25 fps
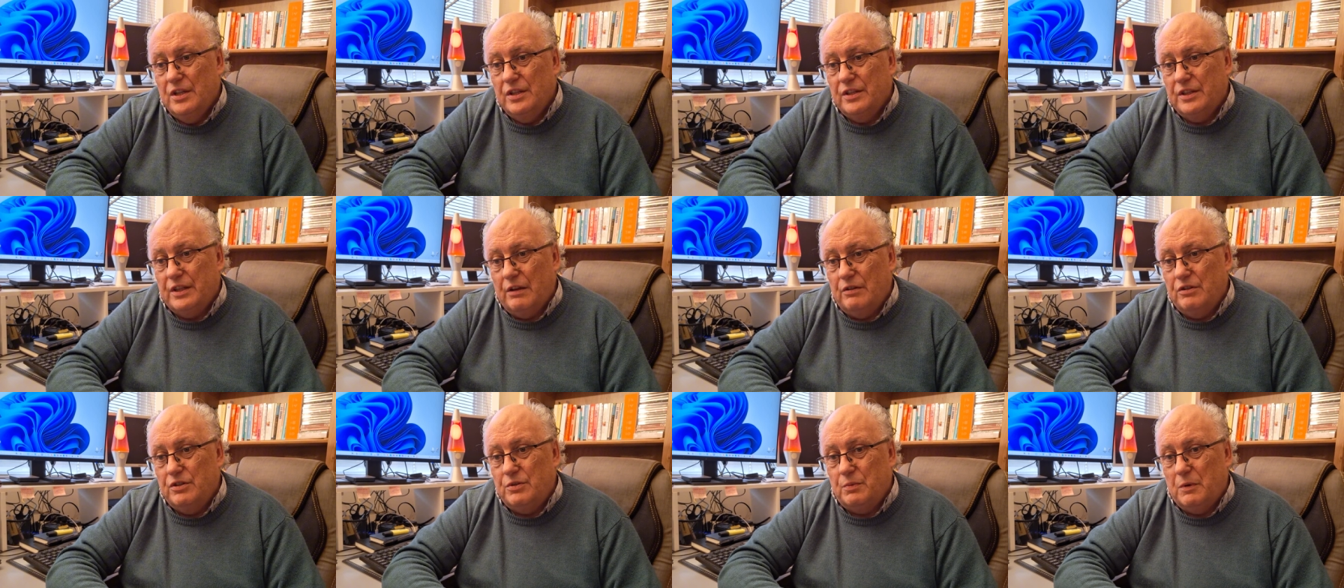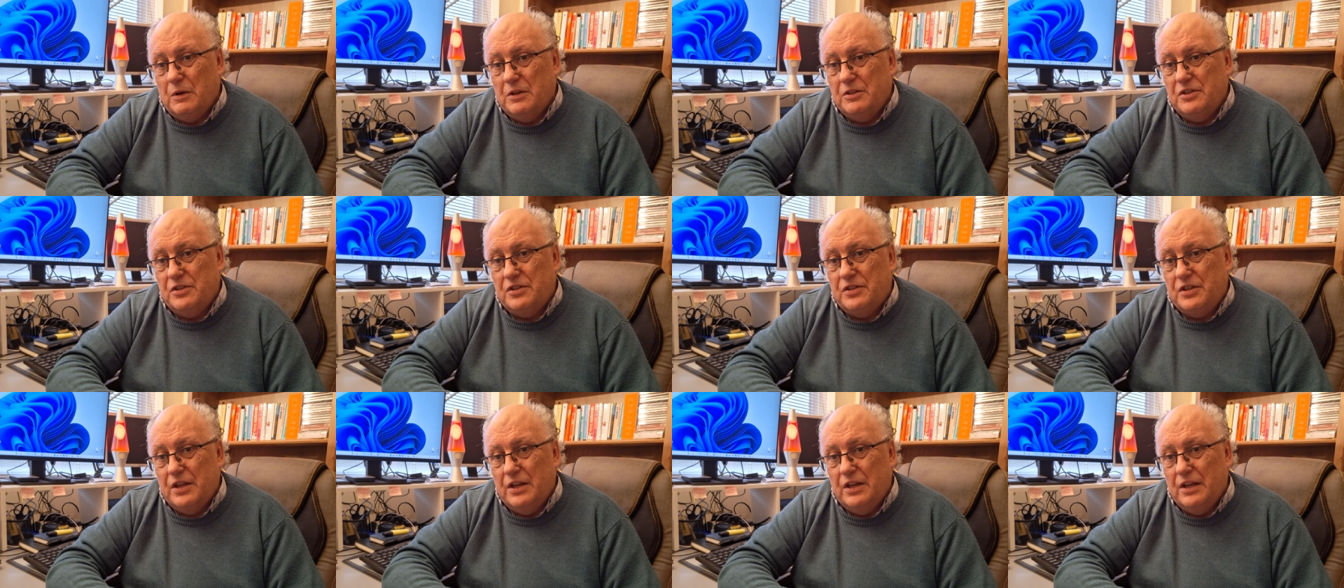those
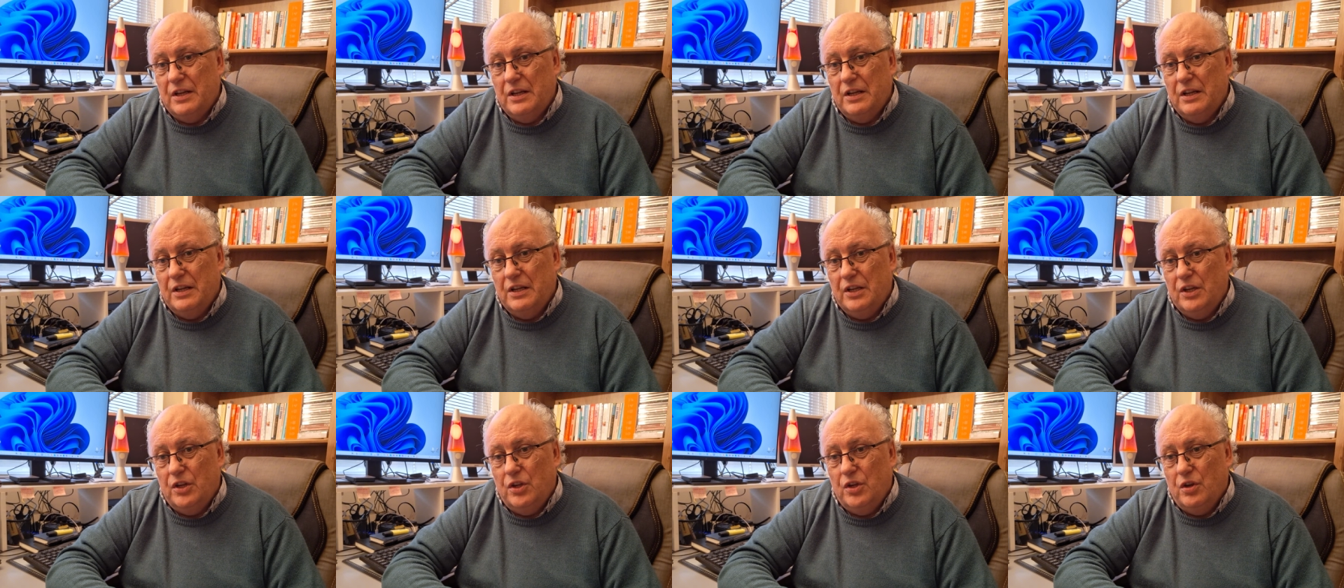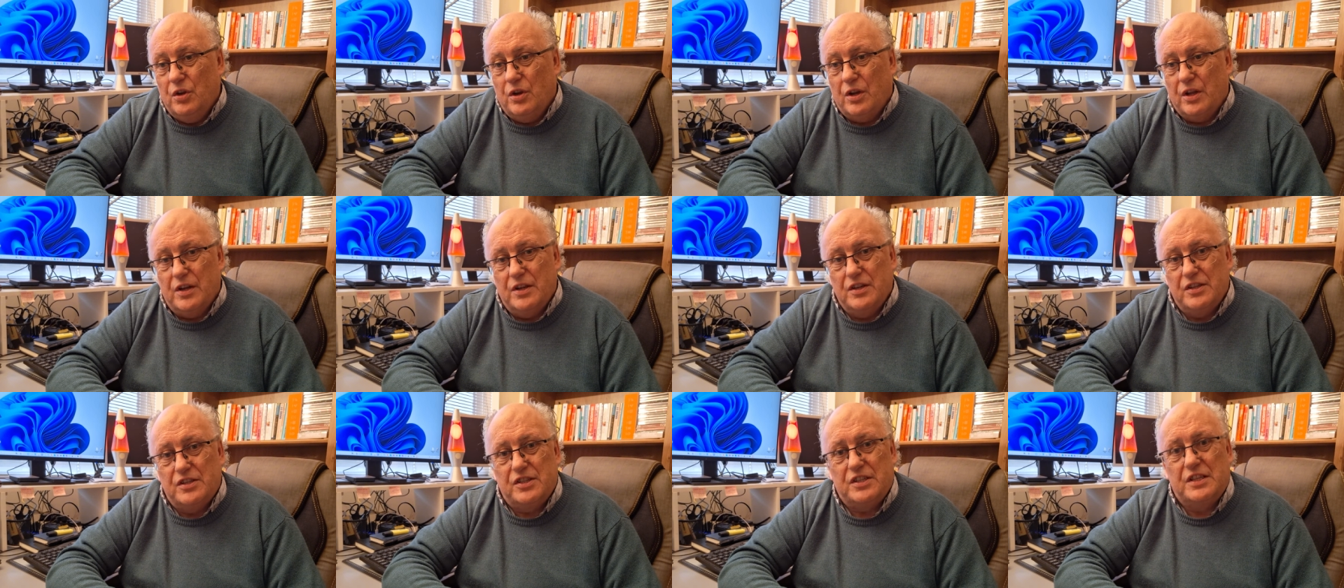ones that you're
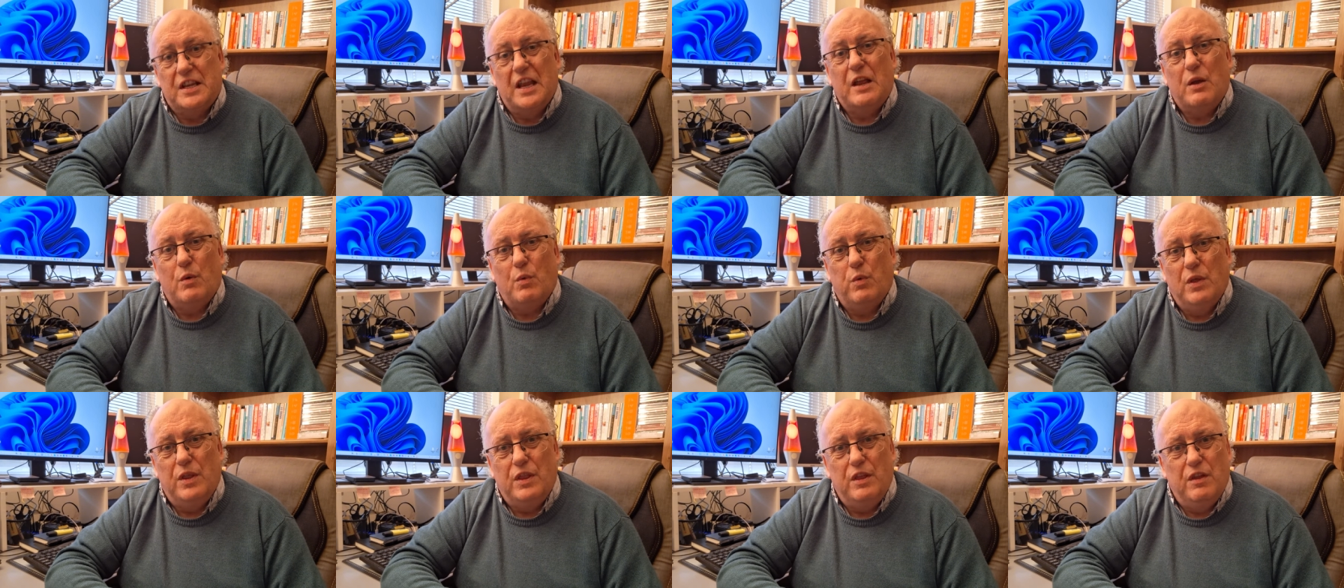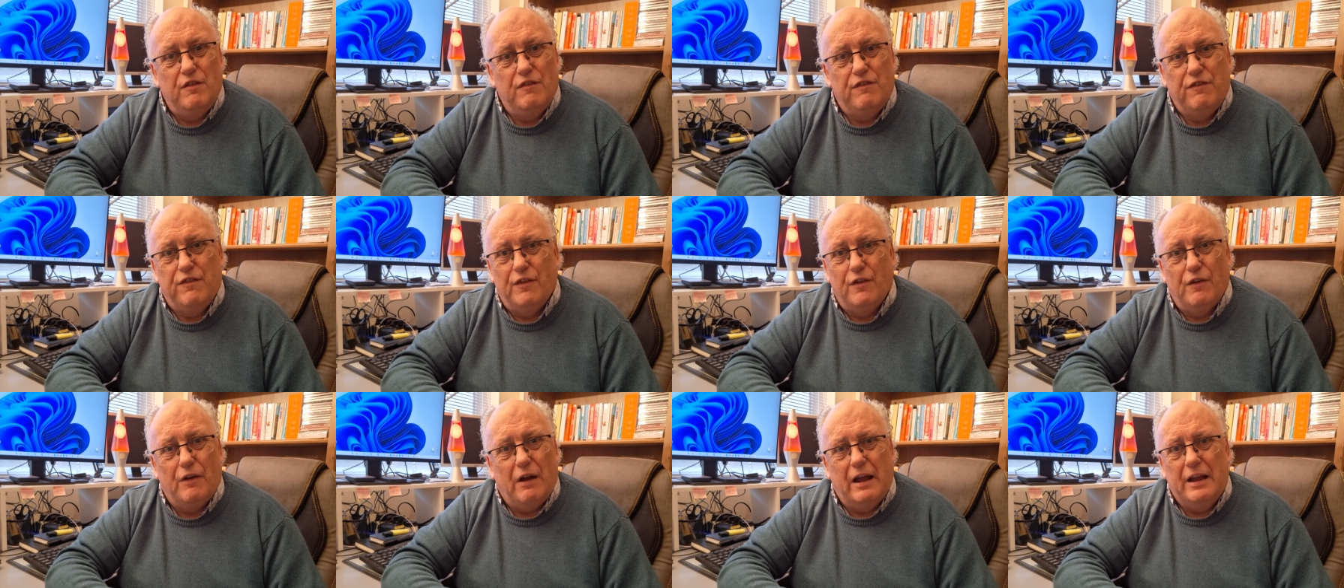going to stick with you
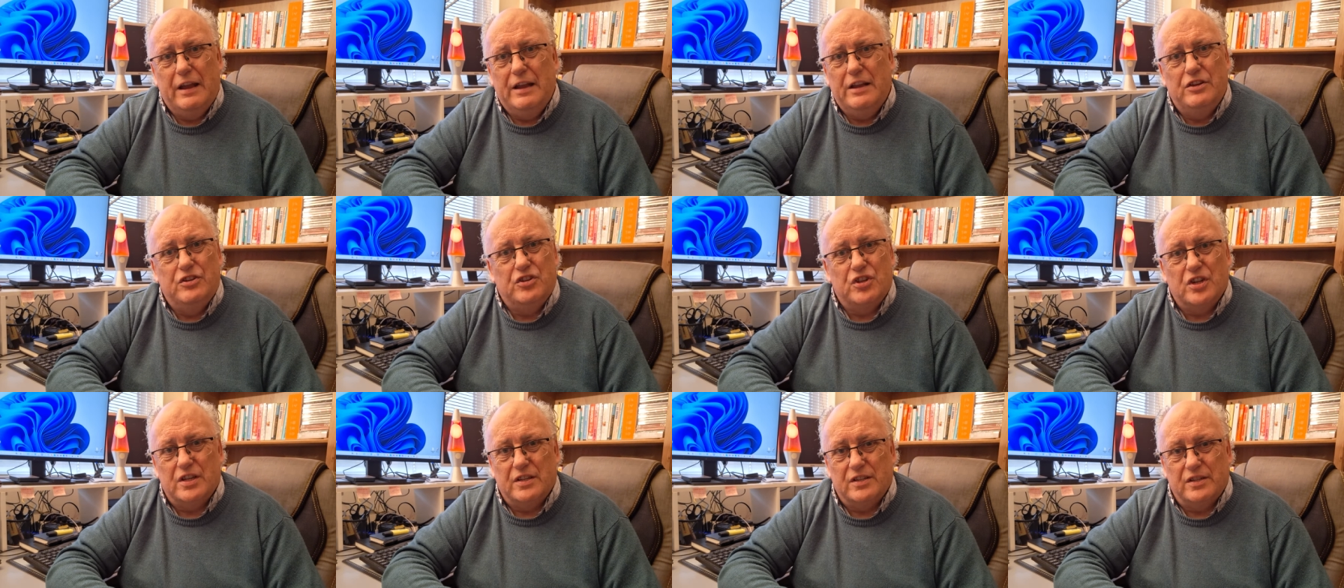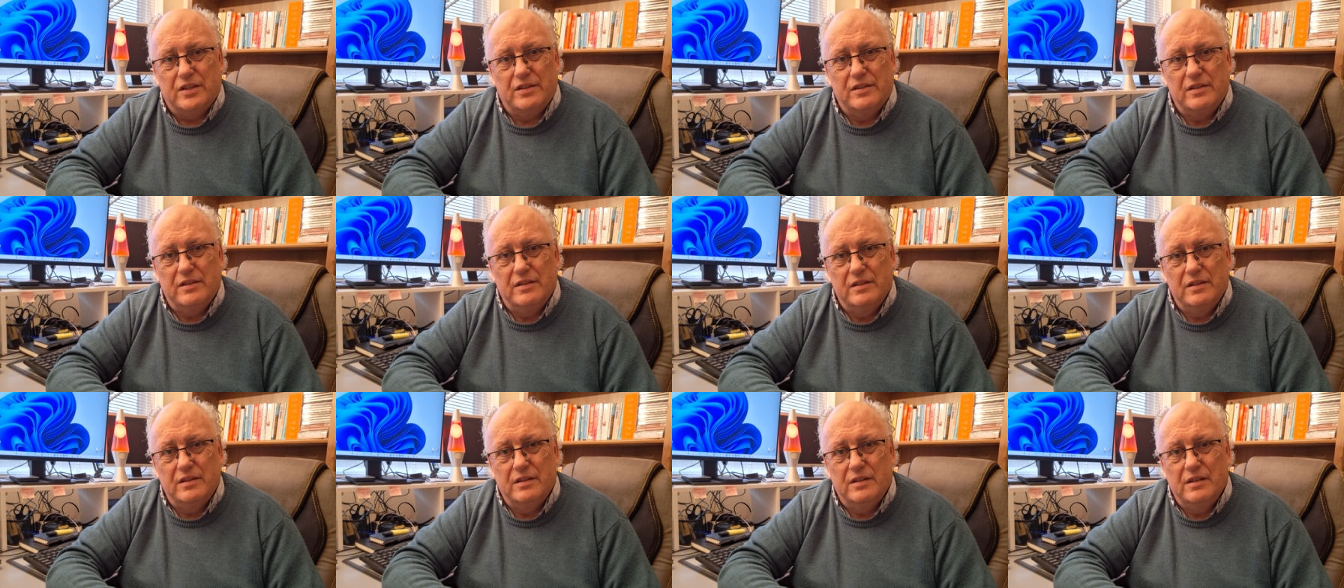for
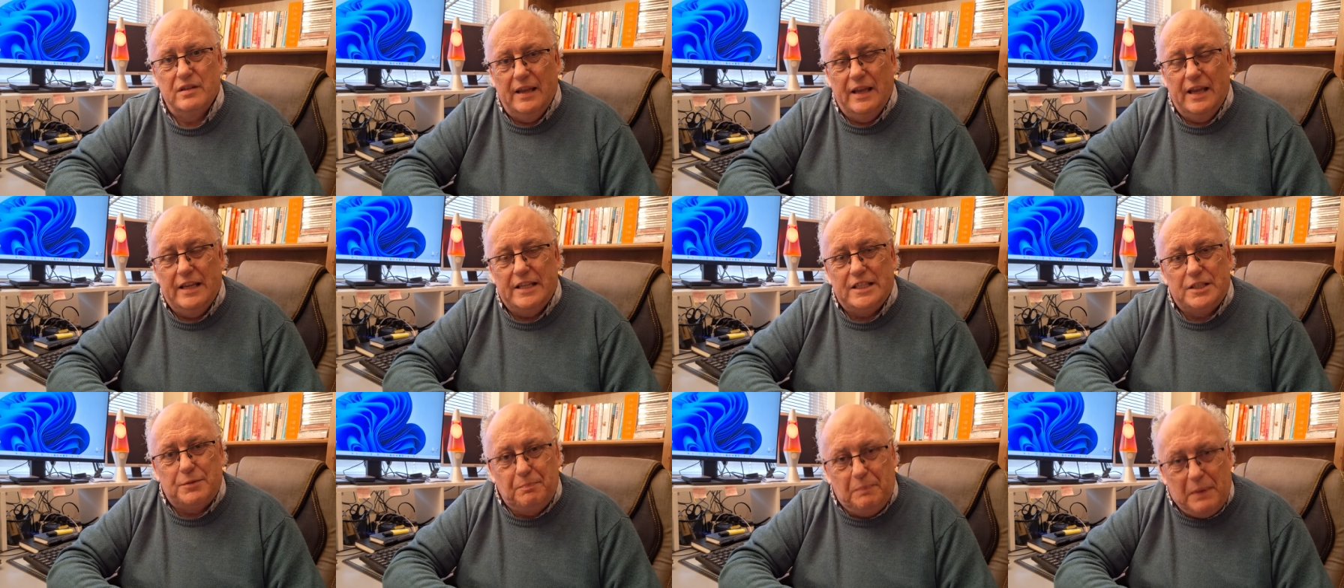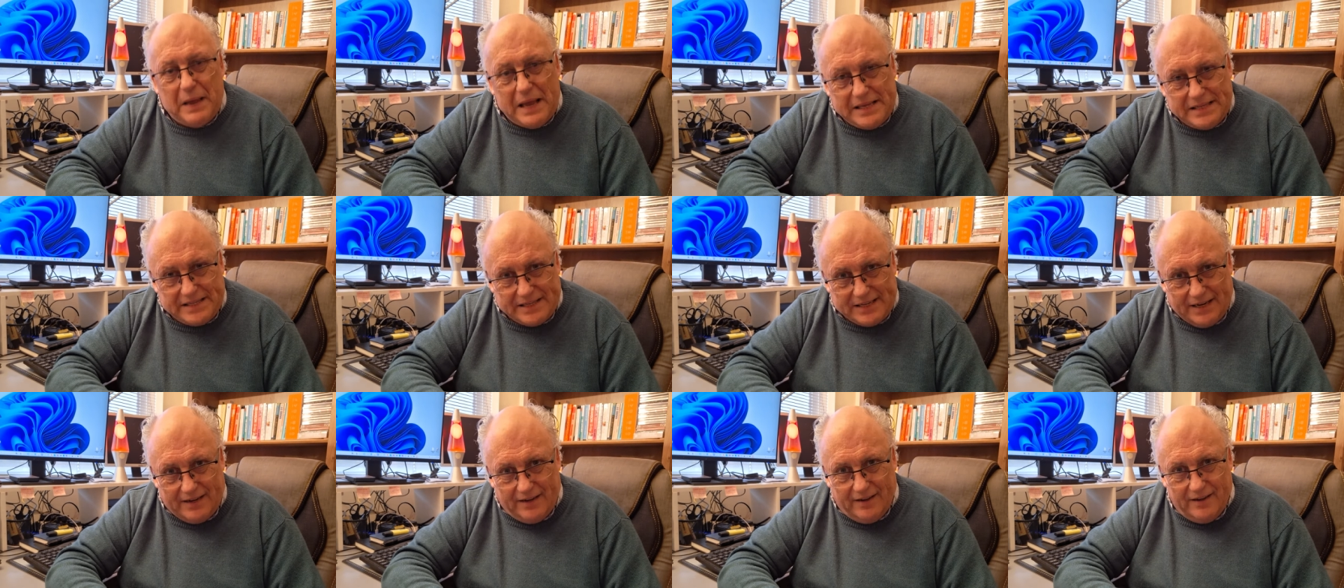ages, it's
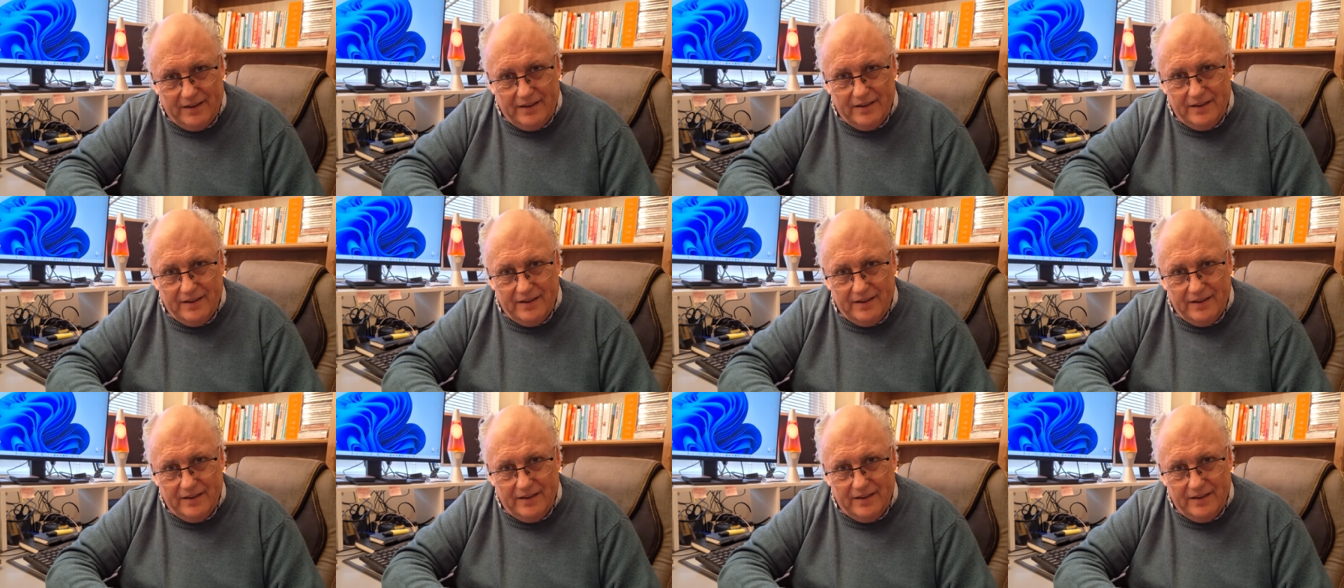better